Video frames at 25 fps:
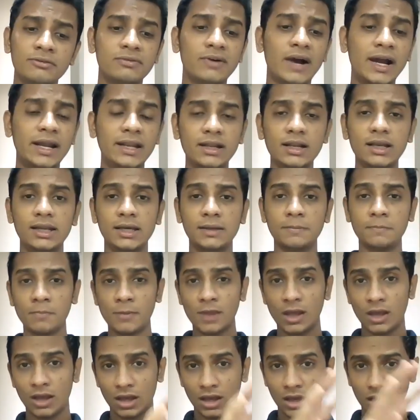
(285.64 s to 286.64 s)
Finally,
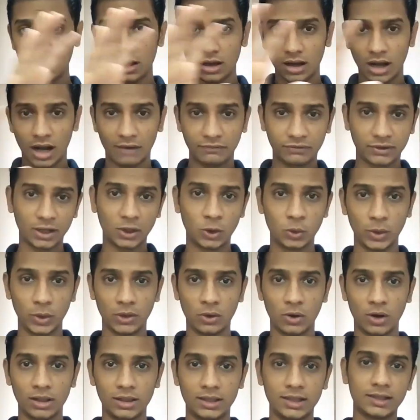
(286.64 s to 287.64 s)
after
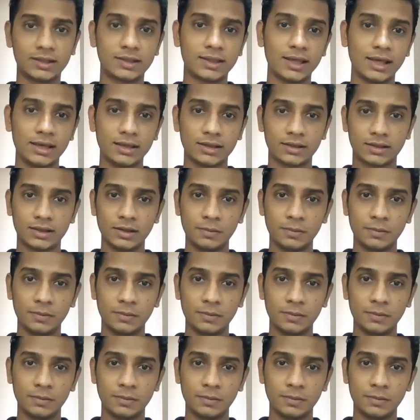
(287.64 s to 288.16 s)
doing all these things,